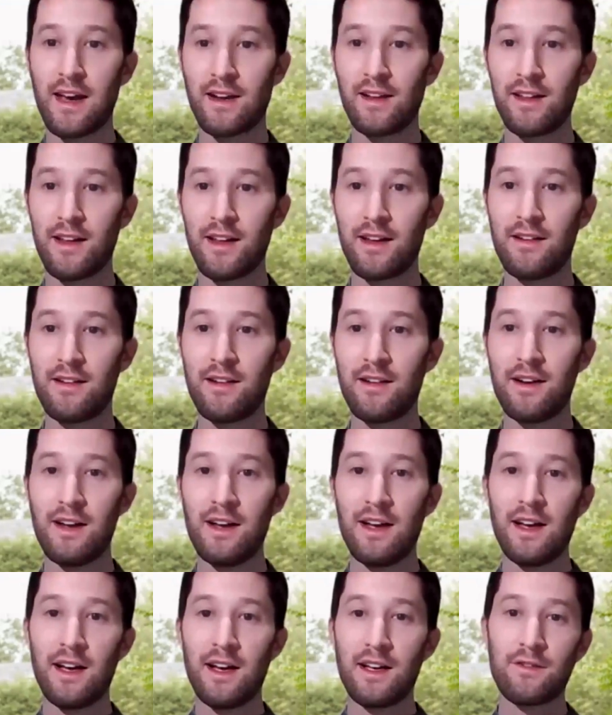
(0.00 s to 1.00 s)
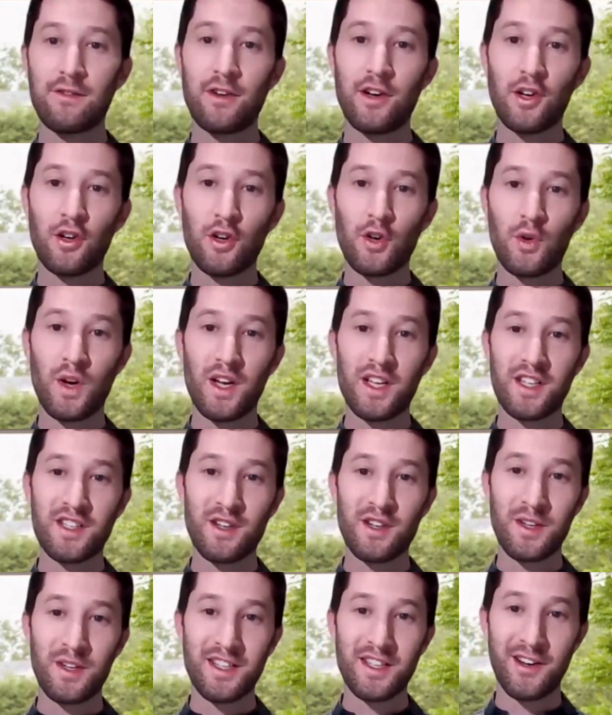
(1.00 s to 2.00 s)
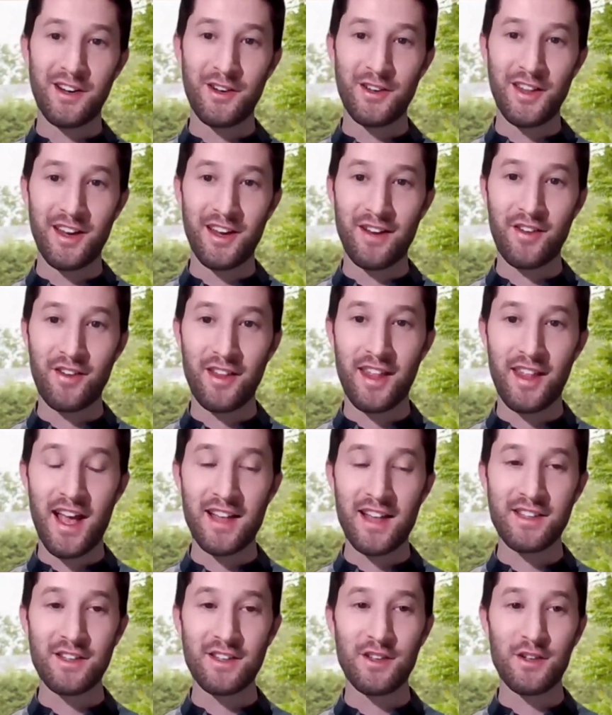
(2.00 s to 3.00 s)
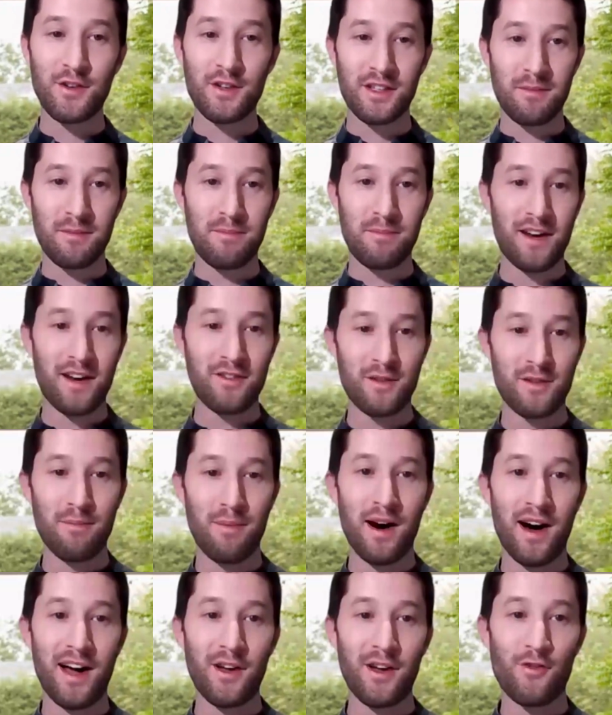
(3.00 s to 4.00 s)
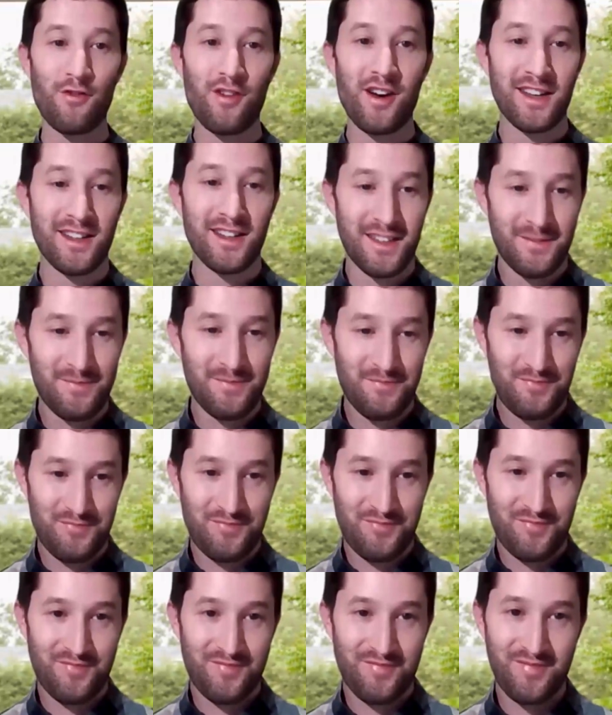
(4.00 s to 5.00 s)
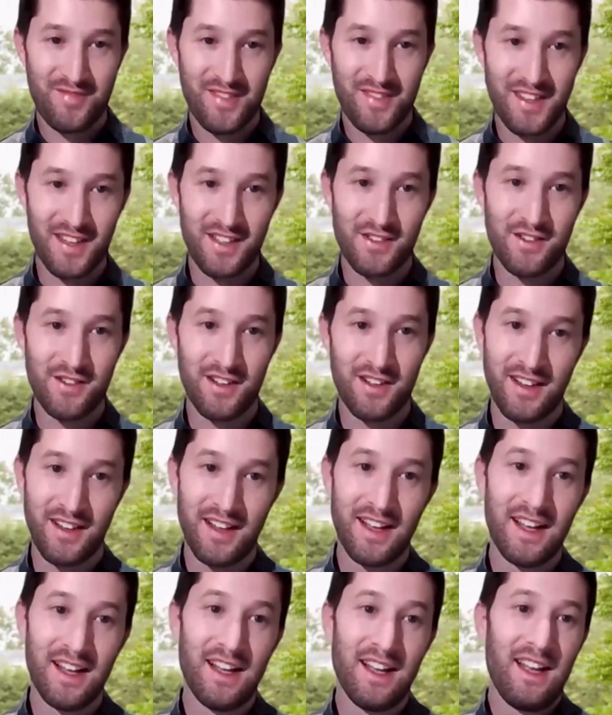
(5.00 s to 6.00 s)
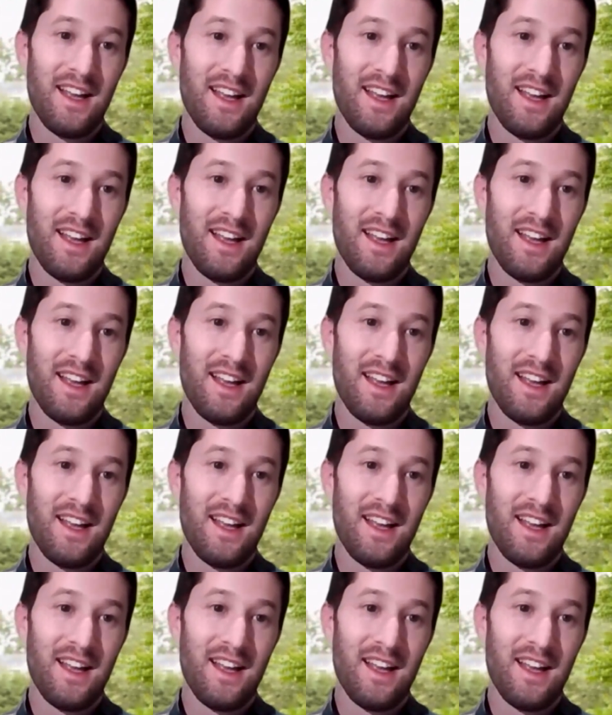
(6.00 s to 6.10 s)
calculator. As a very good question, which I don't know that I've got the answer to. Is it better to buy or rent in Israel?